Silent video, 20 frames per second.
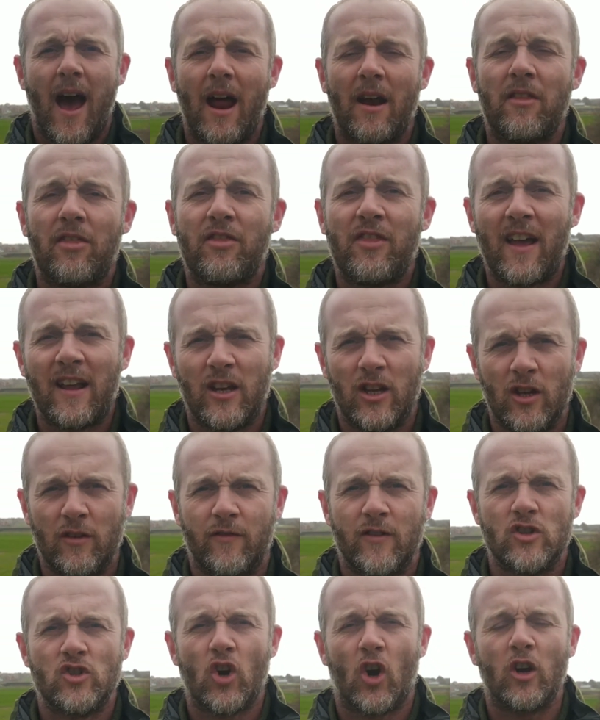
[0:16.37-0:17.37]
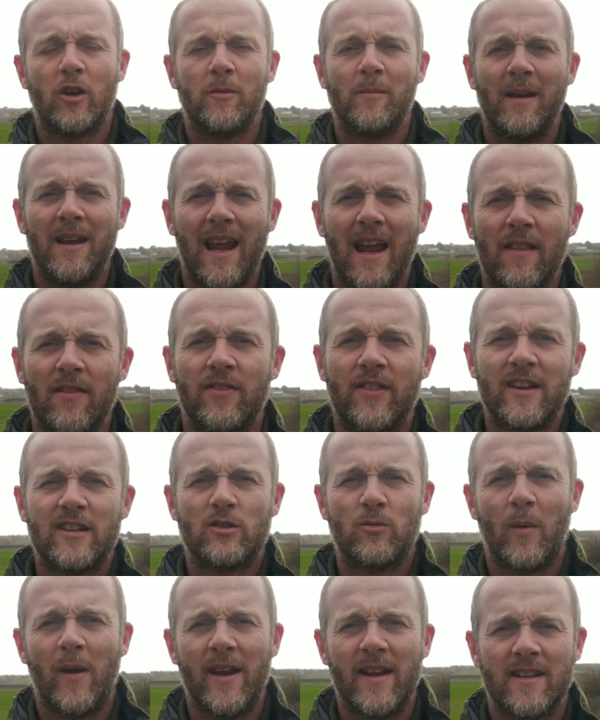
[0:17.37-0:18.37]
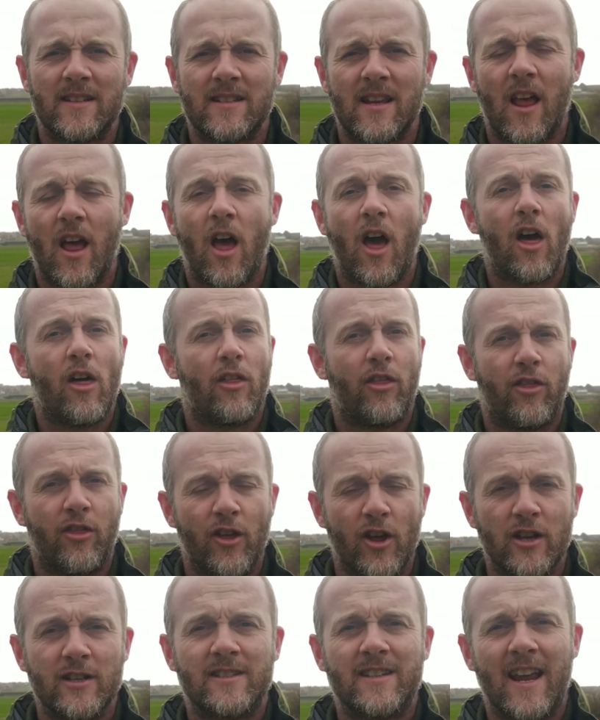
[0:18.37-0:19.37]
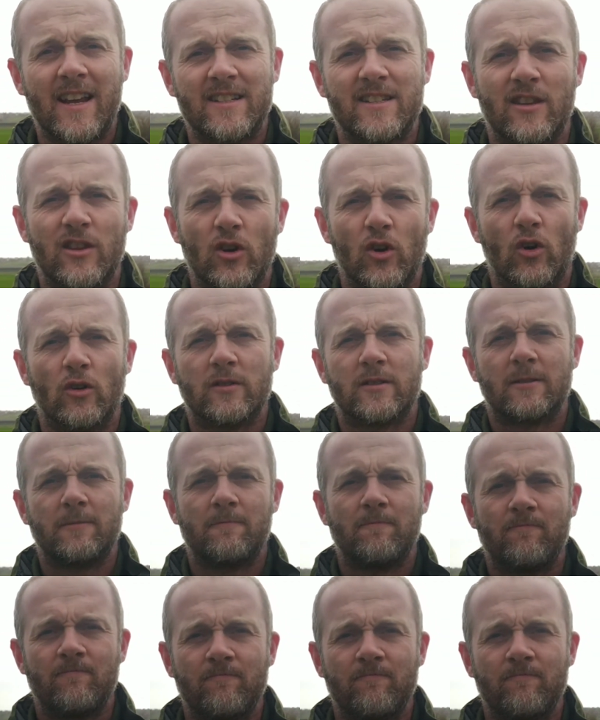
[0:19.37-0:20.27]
and thank you for joining me in this week's Thursday's Thought.